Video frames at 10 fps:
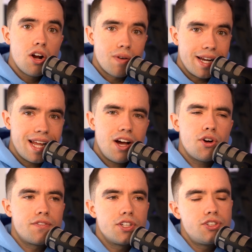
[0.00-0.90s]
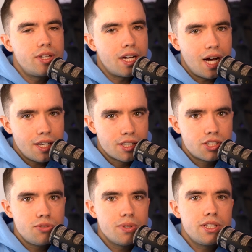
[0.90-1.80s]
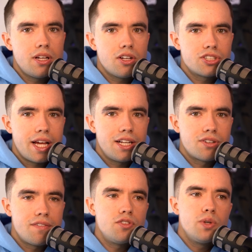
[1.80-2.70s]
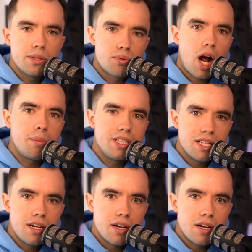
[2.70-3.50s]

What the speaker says: Right now, if you're doing under $2 million in annual revenue, we could probably